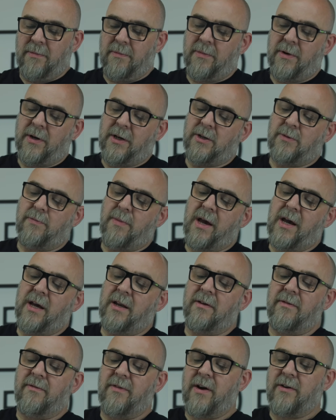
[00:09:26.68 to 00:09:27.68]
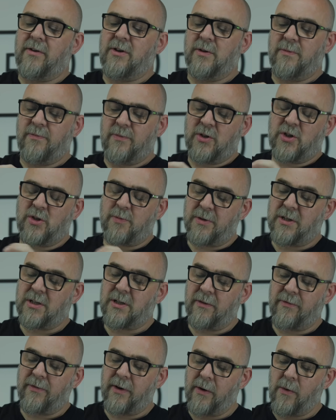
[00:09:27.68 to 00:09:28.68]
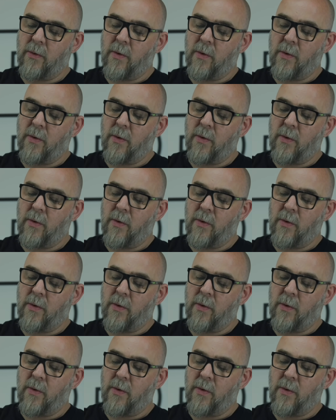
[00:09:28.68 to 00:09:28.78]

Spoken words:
But it is made a very specific